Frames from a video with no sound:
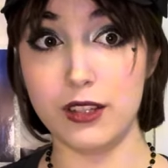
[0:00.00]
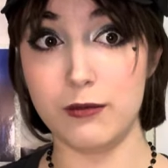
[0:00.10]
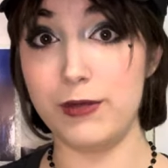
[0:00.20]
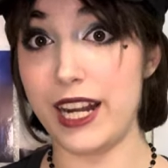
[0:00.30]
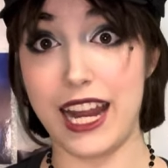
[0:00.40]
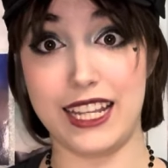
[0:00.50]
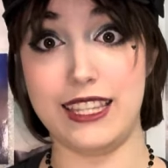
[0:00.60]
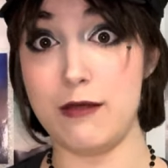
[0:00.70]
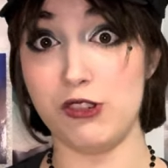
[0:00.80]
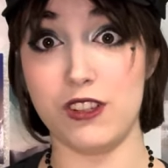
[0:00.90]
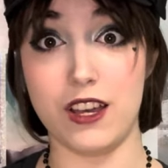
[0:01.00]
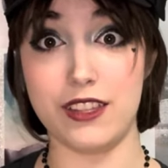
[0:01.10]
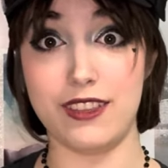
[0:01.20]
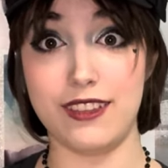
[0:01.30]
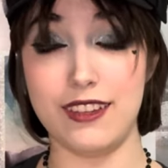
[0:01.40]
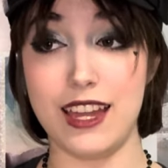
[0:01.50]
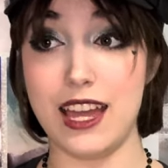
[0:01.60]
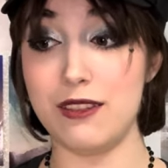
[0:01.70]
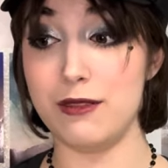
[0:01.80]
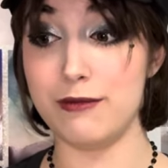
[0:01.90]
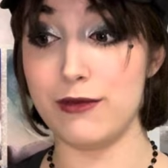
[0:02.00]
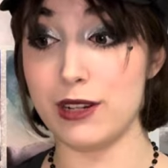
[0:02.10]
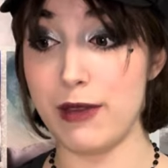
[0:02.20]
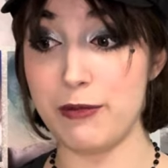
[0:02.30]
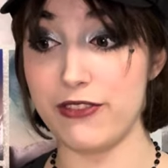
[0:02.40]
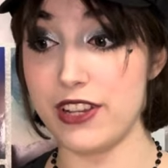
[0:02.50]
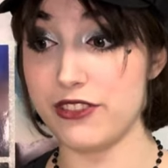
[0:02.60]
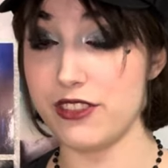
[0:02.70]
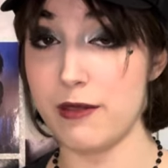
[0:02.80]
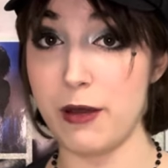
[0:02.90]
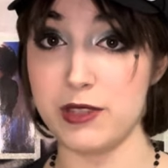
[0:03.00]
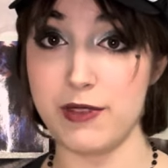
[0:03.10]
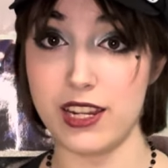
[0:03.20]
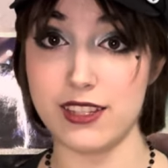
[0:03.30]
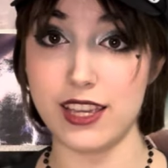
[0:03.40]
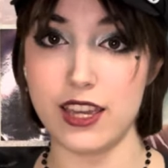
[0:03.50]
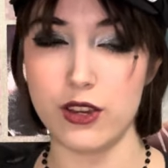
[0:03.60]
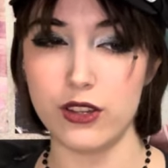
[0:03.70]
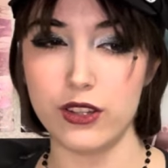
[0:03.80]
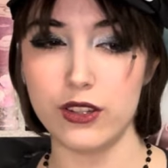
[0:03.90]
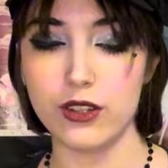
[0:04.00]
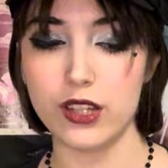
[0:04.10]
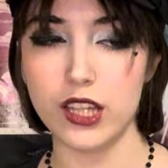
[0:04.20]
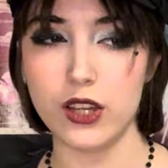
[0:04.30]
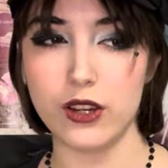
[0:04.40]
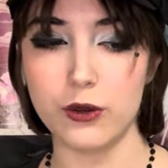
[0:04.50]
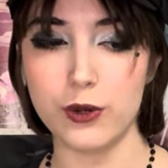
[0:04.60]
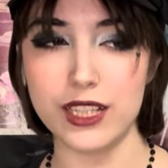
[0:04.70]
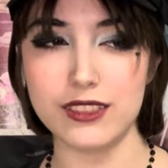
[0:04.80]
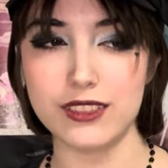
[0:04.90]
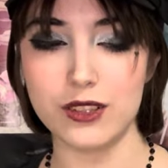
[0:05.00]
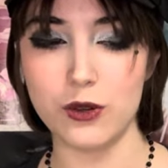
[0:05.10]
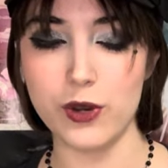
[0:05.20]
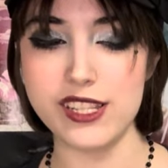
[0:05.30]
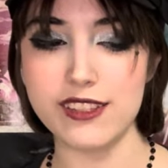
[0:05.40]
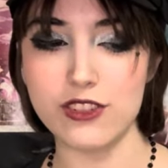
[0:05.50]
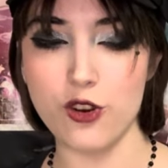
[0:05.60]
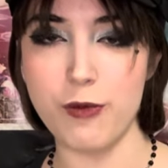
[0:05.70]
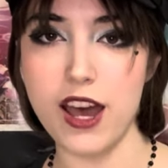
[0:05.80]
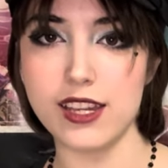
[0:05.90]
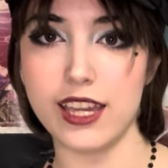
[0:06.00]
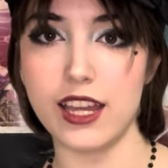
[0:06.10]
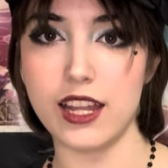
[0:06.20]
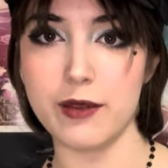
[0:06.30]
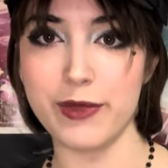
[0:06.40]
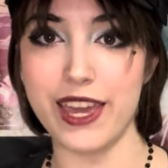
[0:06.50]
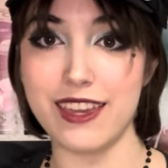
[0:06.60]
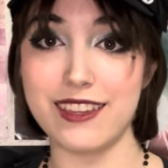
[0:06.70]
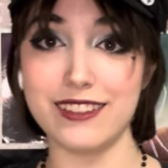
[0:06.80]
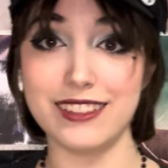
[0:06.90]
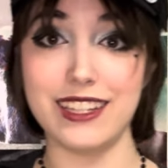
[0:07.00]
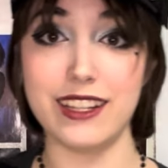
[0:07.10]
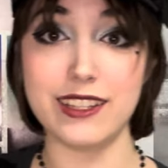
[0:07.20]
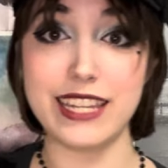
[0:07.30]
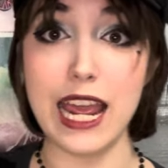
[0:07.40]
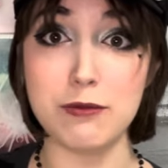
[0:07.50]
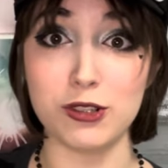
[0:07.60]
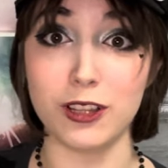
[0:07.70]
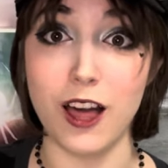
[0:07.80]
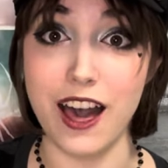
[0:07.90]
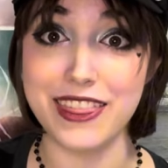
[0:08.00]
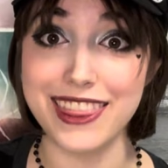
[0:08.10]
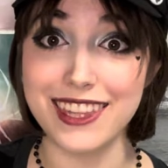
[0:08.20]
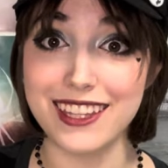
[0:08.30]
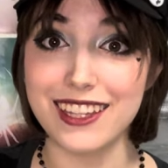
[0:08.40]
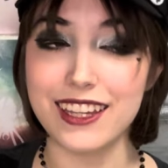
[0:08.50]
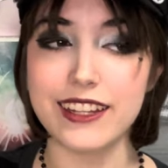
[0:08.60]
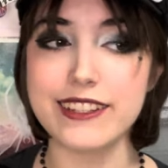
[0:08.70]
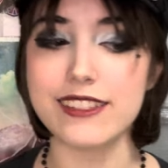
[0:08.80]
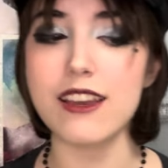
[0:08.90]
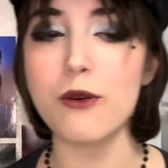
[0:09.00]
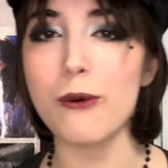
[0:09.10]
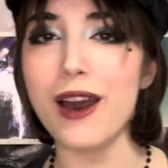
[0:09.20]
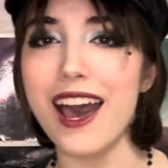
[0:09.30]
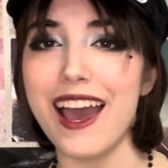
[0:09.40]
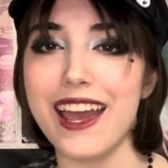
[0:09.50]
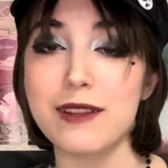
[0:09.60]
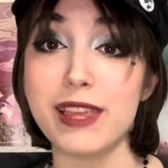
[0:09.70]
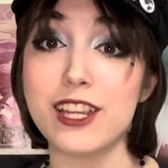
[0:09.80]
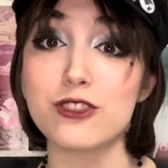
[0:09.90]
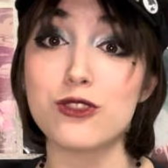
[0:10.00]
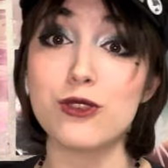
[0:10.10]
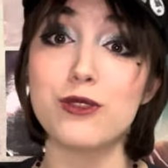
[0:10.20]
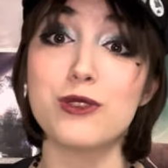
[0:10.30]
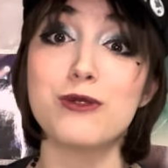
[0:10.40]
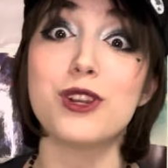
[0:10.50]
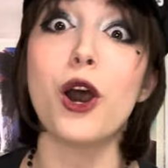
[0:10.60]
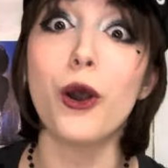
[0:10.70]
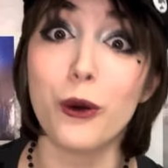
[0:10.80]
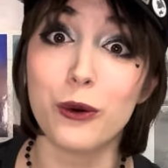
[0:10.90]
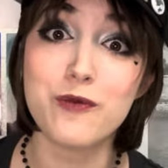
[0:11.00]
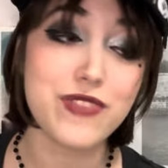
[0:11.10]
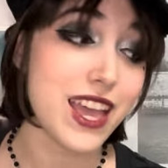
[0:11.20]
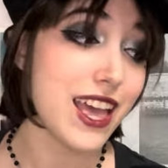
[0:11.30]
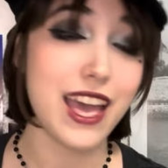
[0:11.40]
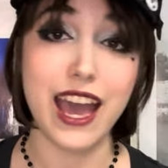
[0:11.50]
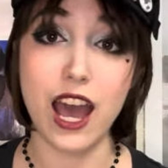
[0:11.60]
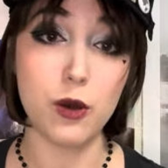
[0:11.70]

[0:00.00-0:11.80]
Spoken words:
but I had a tablecloth. And one of my professors came up to me and he's like, what is in your pocket? And I'm like, tablecloth. And he's like, why? And I'm like, do you know how